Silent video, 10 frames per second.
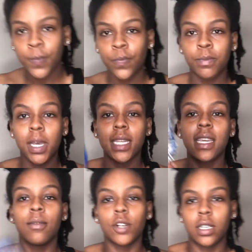My
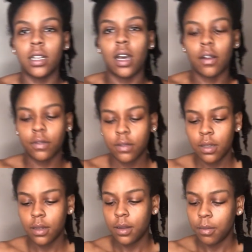camera cut off,
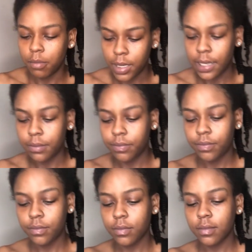but
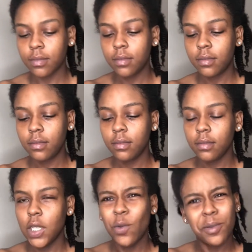
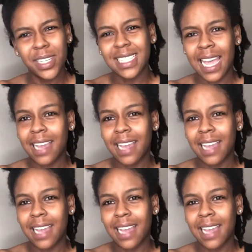where was I?